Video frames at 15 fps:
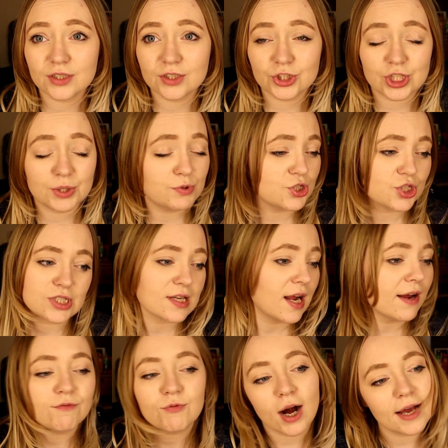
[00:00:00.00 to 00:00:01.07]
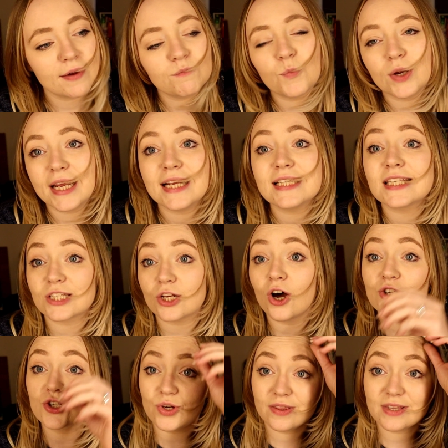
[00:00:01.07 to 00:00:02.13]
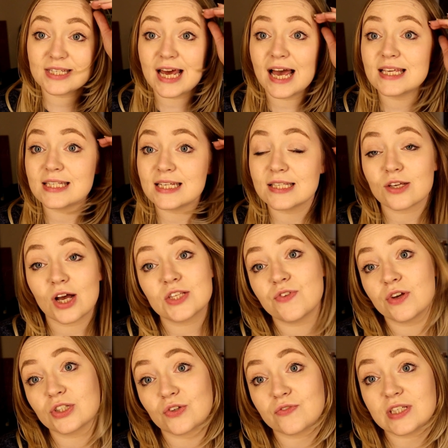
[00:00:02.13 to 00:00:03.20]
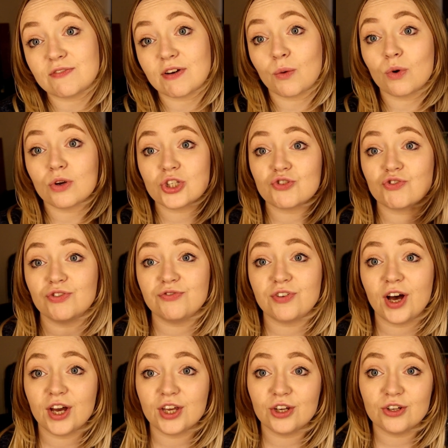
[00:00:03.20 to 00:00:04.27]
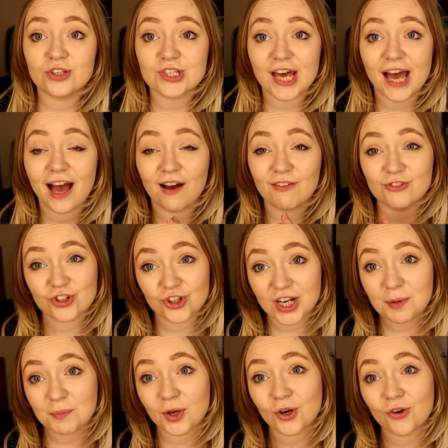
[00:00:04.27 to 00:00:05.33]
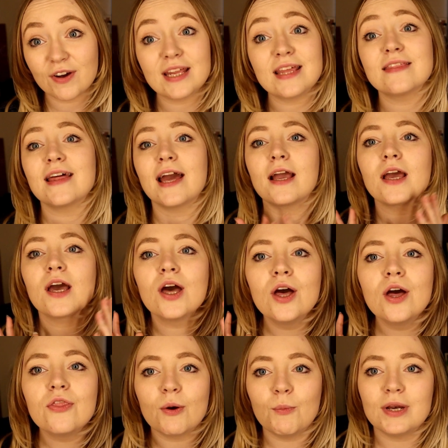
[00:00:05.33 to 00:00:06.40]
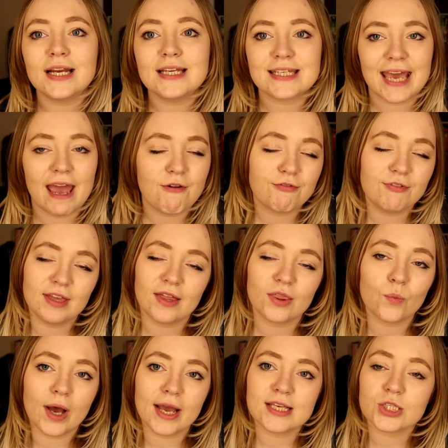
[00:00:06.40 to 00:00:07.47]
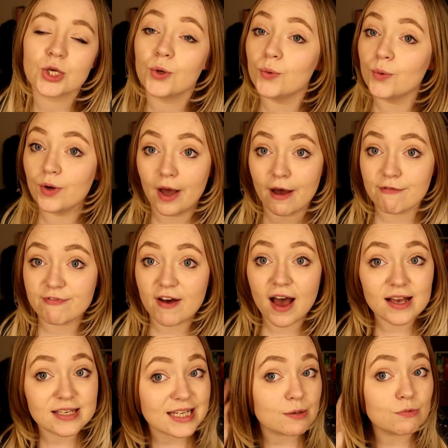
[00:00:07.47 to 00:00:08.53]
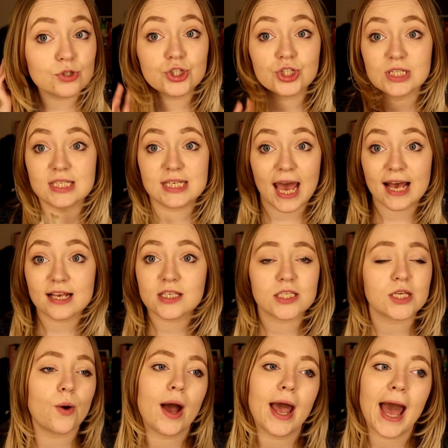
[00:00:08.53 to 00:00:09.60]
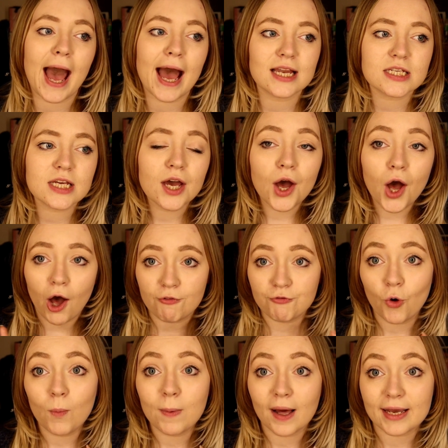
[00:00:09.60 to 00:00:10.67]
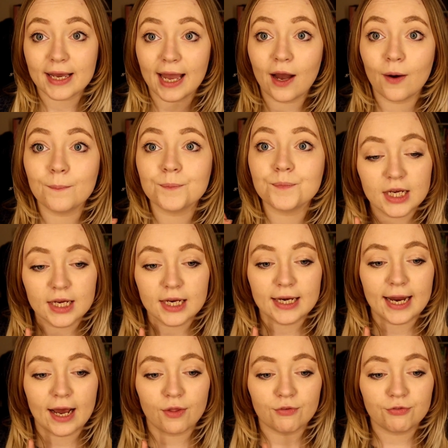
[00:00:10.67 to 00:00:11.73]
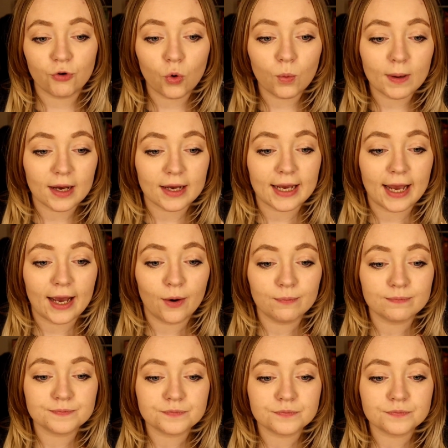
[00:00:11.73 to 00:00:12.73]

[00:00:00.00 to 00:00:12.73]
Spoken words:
she was just like, right, we need to start doing the testing sides of it, because obviously if I want to refer you to have treatment or anything, then we need to get everything out of the way. So at first it was just tests. So I had a full blood count. Now the full blood count